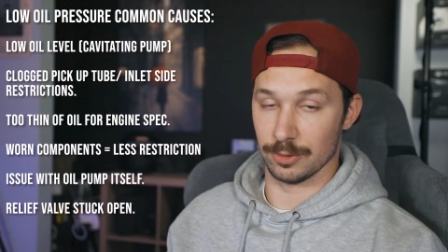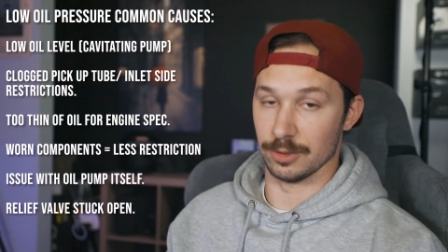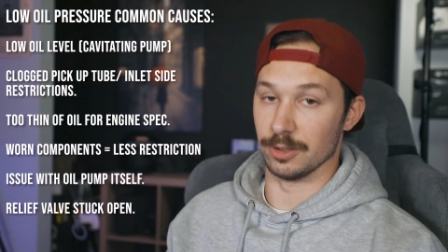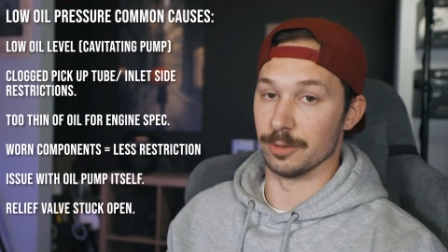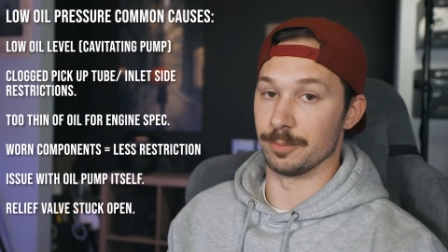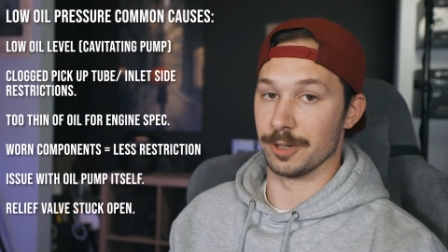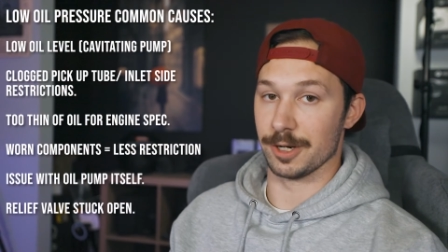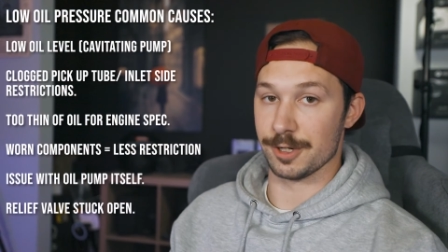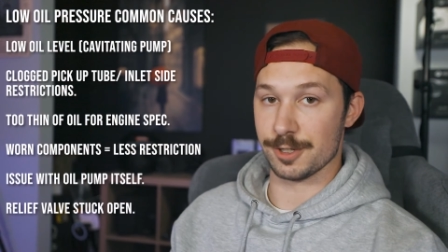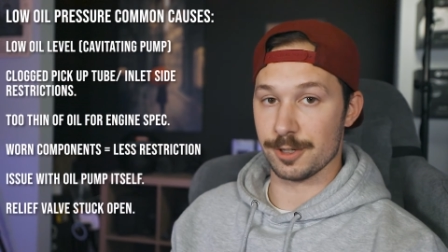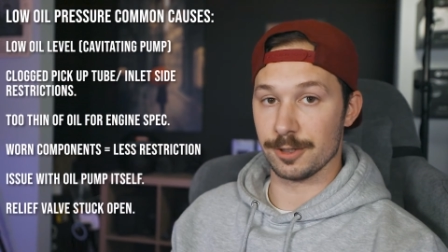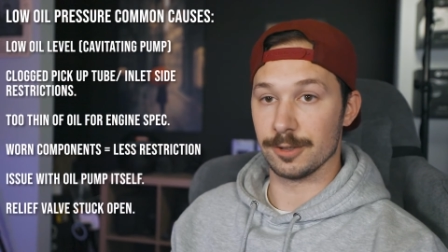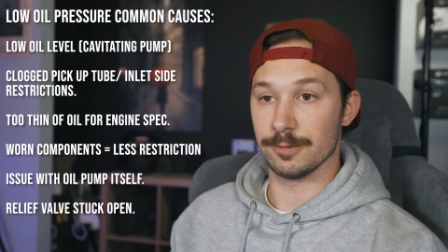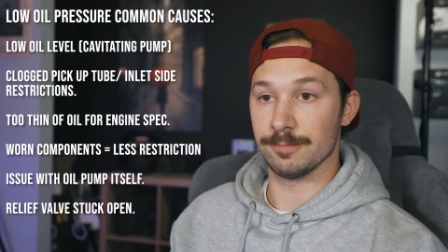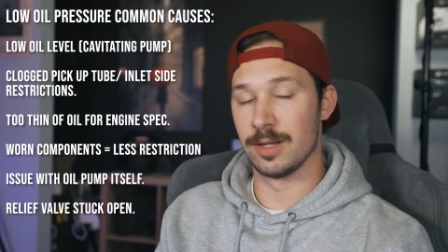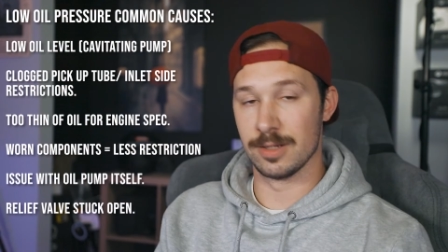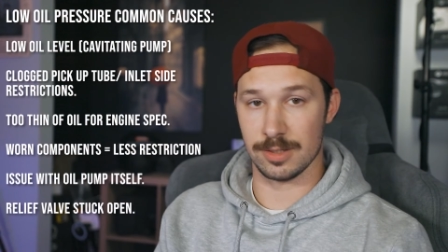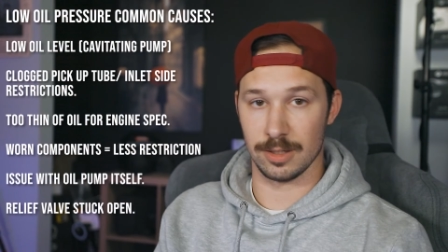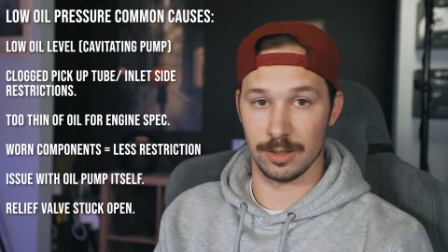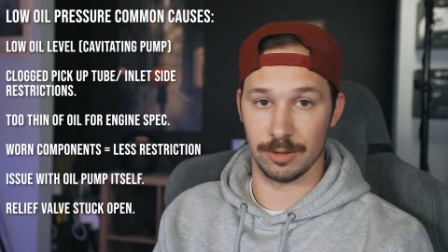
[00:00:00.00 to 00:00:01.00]
oil pressure.
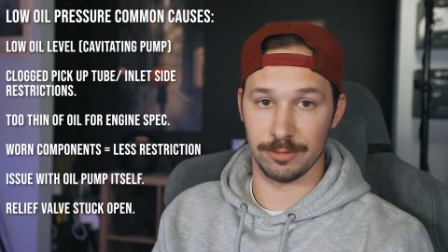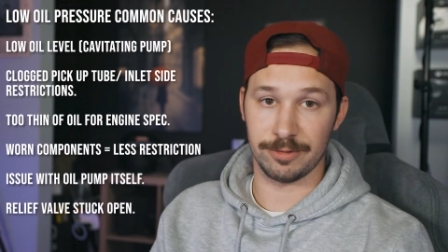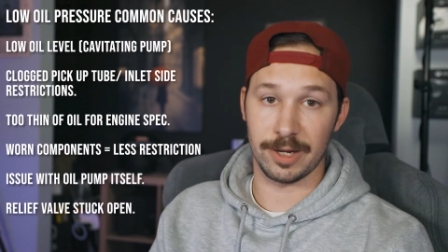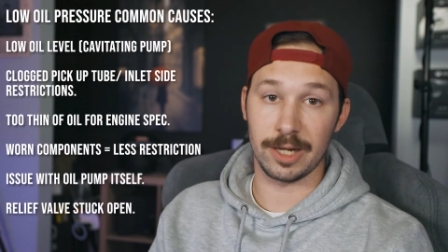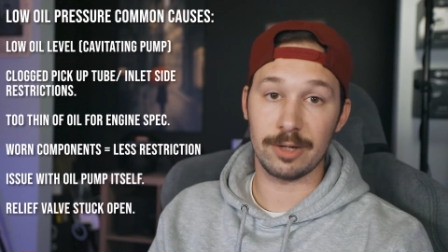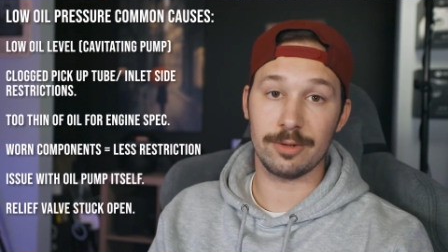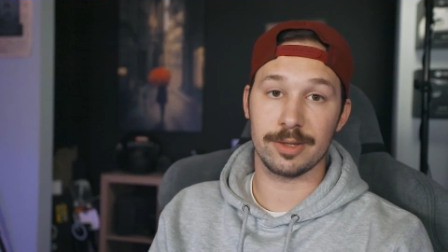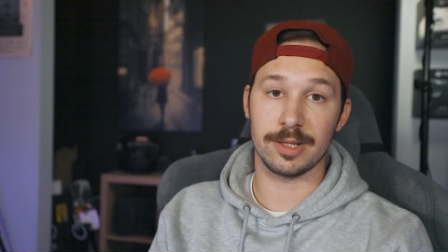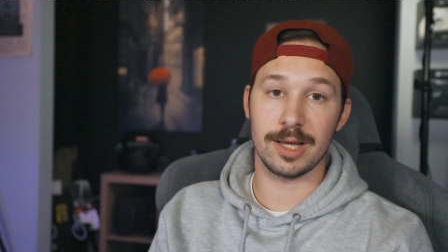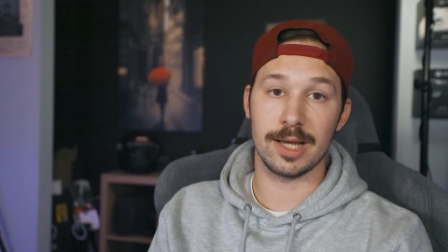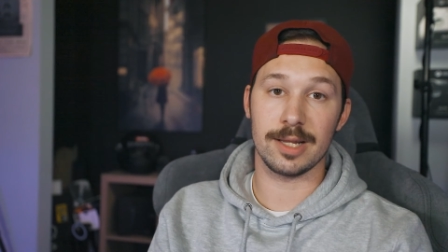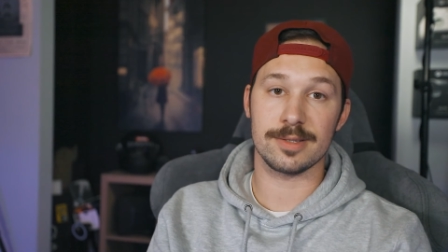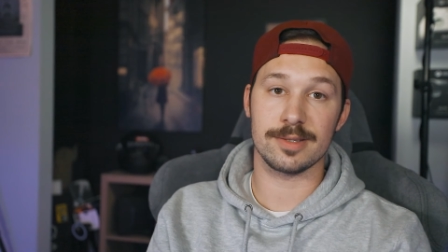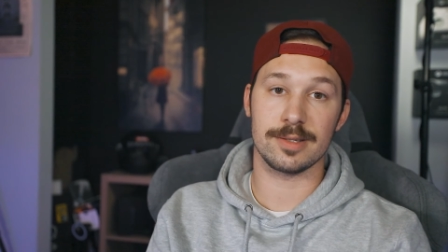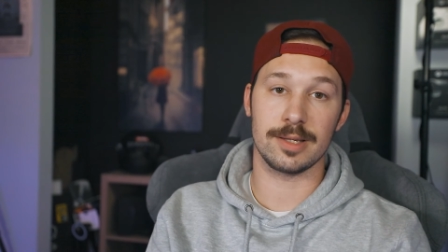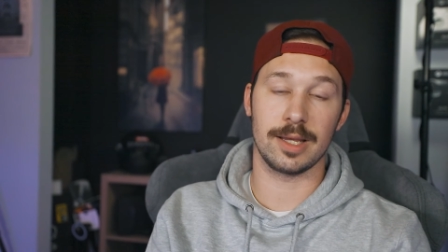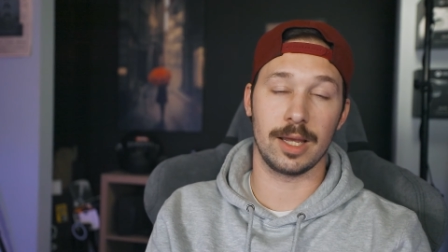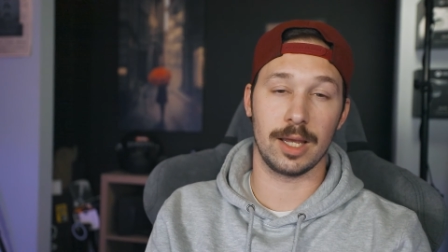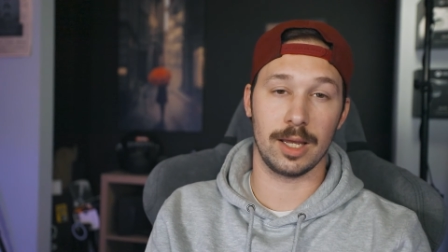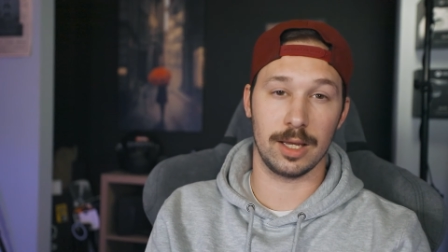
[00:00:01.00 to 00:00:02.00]
So final
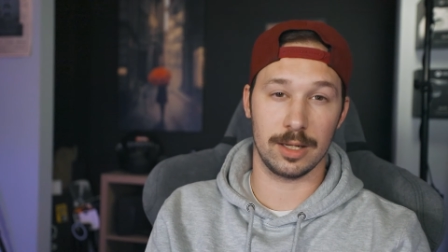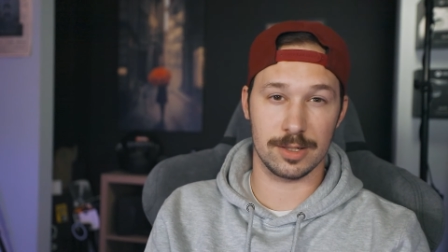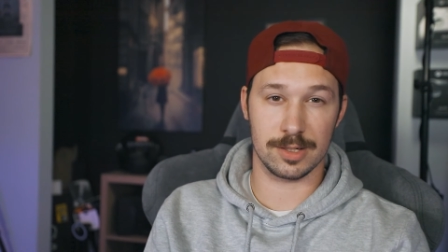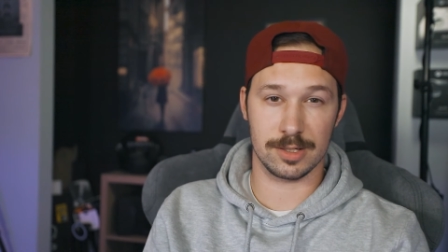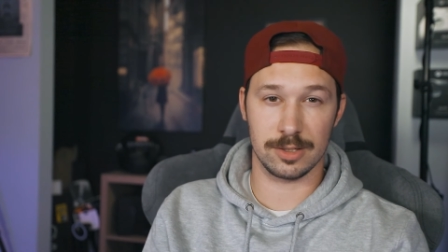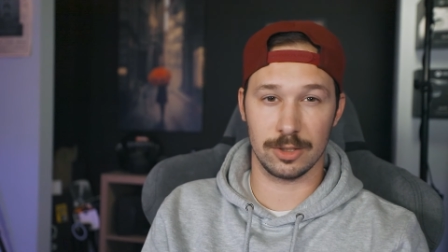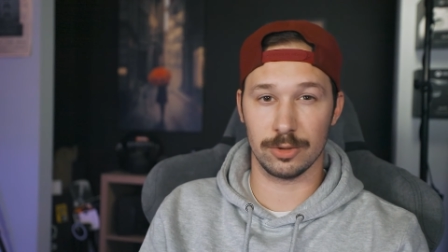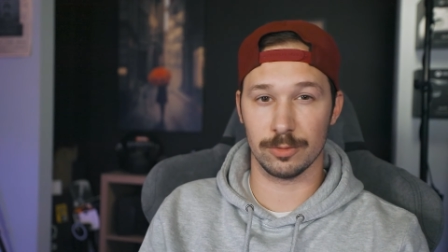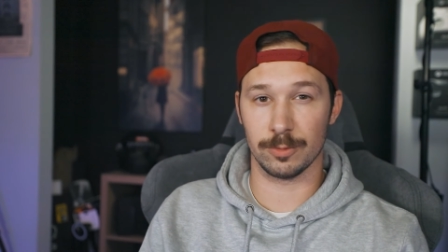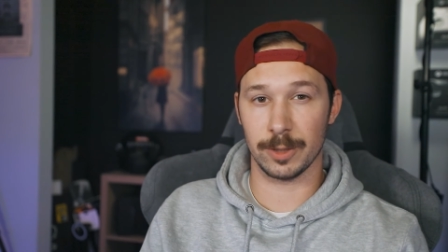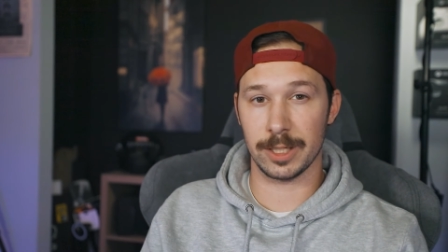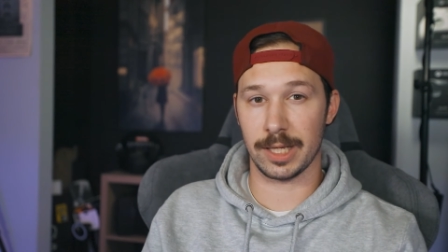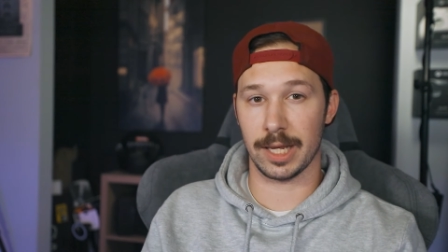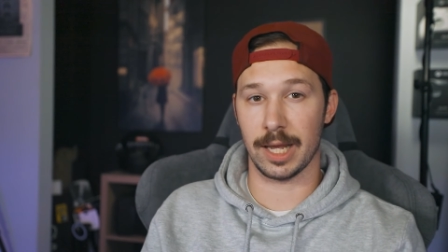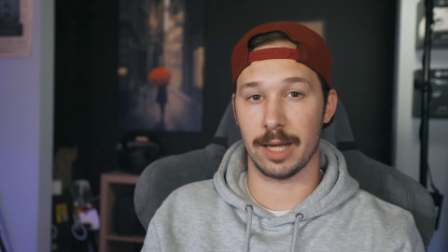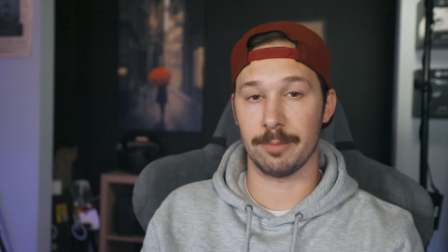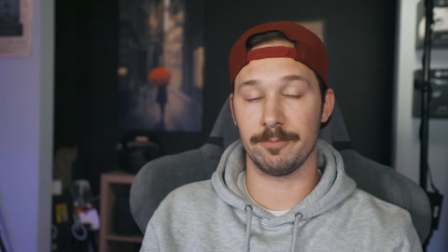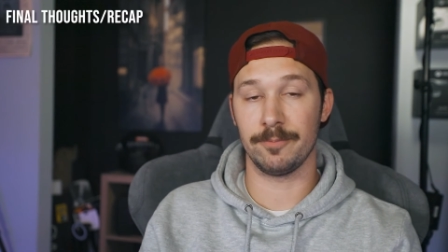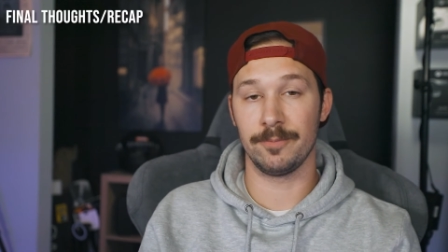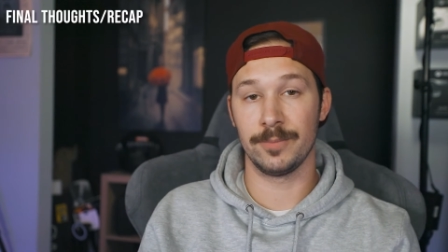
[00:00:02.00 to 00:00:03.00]
thoughts and just a little
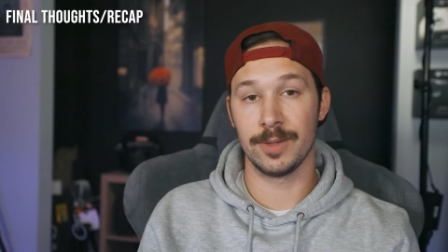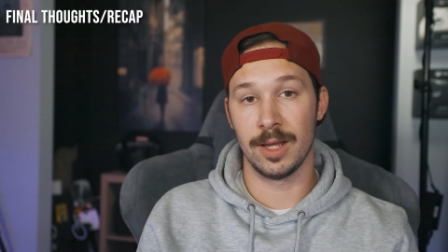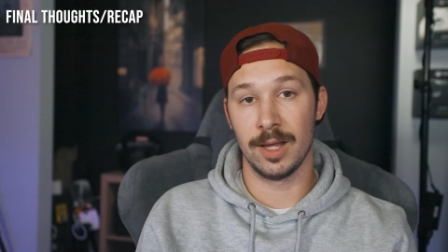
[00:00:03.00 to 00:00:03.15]
recap.